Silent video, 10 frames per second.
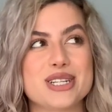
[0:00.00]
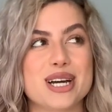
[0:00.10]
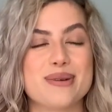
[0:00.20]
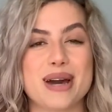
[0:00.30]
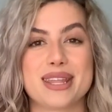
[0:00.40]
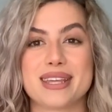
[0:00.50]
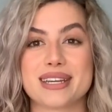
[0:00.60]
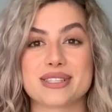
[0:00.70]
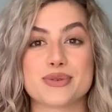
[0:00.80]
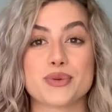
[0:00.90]
I think
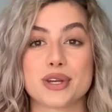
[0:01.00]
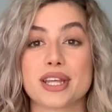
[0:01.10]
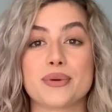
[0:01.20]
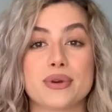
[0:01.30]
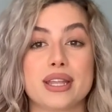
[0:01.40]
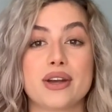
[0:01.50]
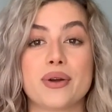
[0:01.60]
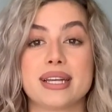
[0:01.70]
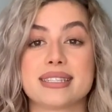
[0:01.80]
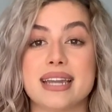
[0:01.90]
it's a really, really
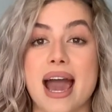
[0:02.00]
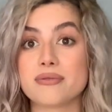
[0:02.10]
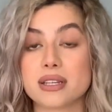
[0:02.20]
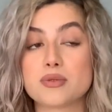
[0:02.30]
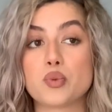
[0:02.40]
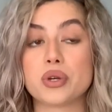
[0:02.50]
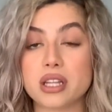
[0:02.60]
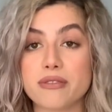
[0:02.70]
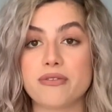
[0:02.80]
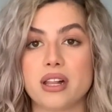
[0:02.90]
great snack. It's
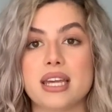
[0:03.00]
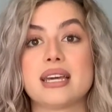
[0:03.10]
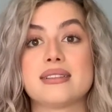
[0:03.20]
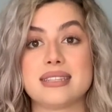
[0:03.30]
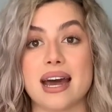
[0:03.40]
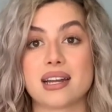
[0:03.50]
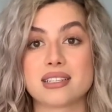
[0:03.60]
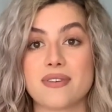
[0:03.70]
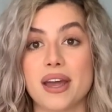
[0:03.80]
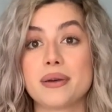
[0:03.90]
really filling and
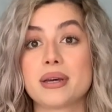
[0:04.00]
satisfying